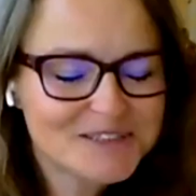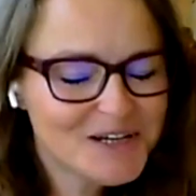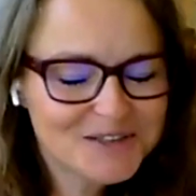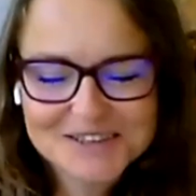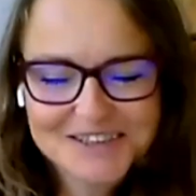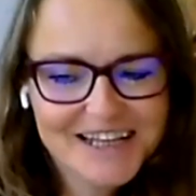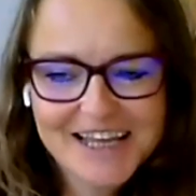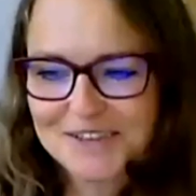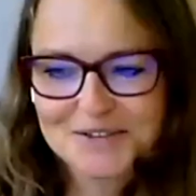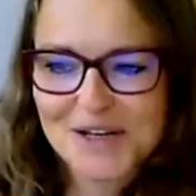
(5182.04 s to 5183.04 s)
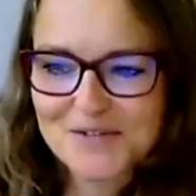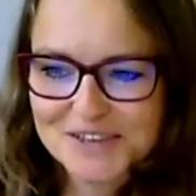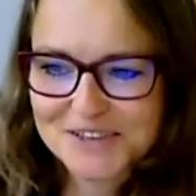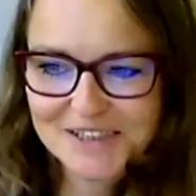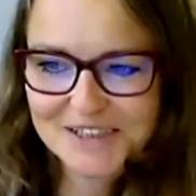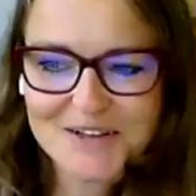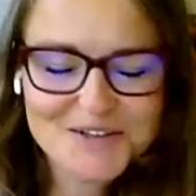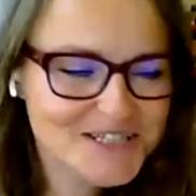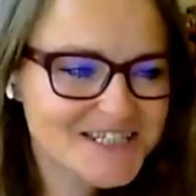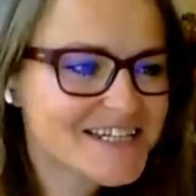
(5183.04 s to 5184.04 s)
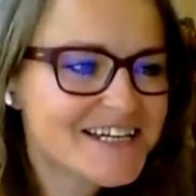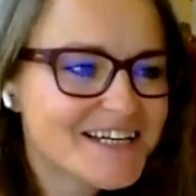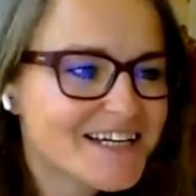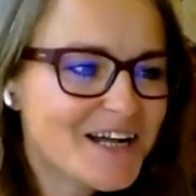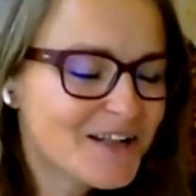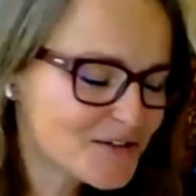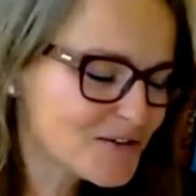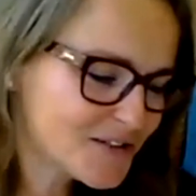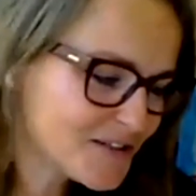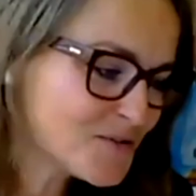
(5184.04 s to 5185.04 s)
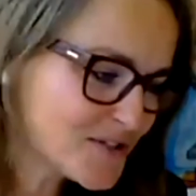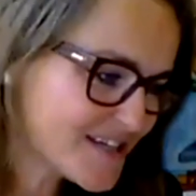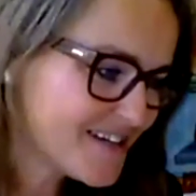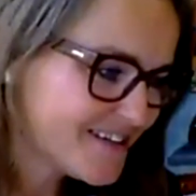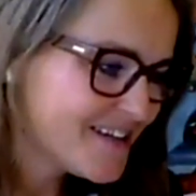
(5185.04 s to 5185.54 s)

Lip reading: not like to have any technologist, although there was a